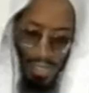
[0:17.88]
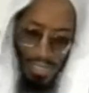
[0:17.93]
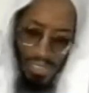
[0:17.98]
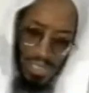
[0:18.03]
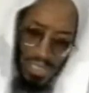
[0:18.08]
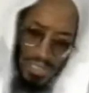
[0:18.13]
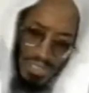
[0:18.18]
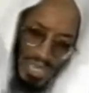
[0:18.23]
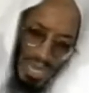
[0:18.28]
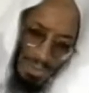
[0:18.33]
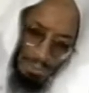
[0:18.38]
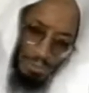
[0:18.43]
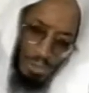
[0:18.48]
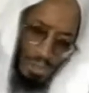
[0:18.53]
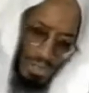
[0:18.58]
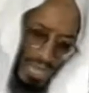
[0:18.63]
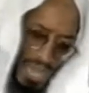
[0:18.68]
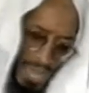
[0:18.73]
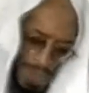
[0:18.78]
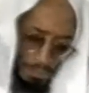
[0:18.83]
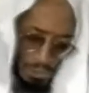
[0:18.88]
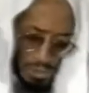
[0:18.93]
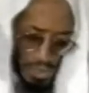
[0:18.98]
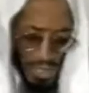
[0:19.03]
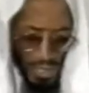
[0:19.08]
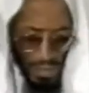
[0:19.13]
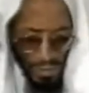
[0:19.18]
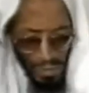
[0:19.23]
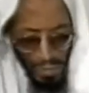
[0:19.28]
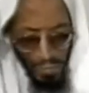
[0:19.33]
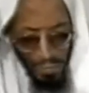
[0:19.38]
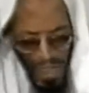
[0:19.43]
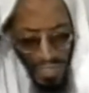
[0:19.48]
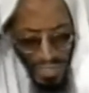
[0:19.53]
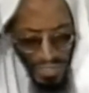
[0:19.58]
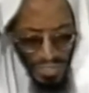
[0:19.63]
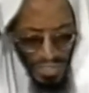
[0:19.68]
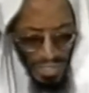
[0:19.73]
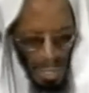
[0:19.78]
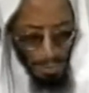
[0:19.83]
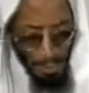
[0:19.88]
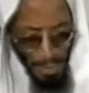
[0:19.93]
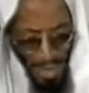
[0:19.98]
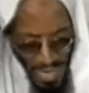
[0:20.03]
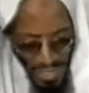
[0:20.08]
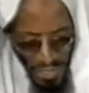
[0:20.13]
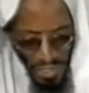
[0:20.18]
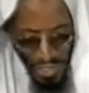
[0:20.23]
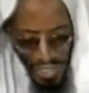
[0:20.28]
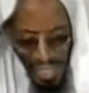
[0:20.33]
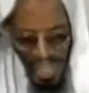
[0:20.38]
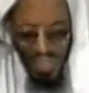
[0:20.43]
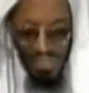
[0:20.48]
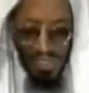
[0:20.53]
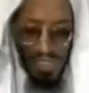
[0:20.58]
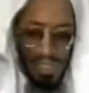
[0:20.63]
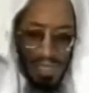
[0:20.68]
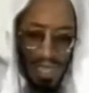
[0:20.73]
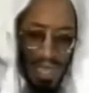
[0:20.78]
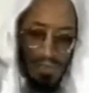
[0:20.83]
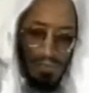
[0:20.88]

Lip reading: In an attempt to capture and convince the imagination